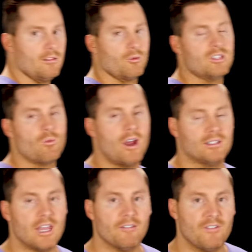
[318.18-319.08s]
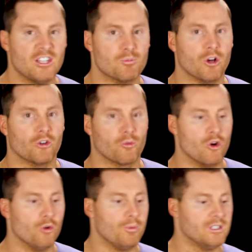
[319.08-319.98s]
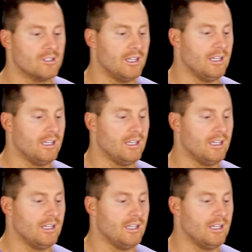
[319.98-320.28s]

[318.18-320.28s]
the reason why I say a Facebook group is,